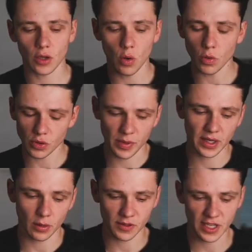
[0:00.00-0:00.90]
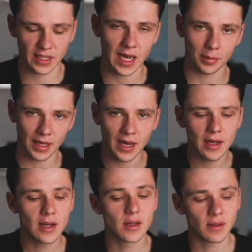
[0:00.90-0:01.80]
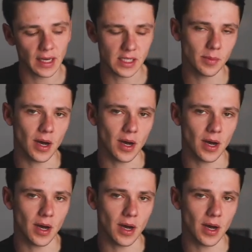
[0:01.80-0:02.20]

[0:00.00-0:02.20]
goals, and we can obviously adapt that for later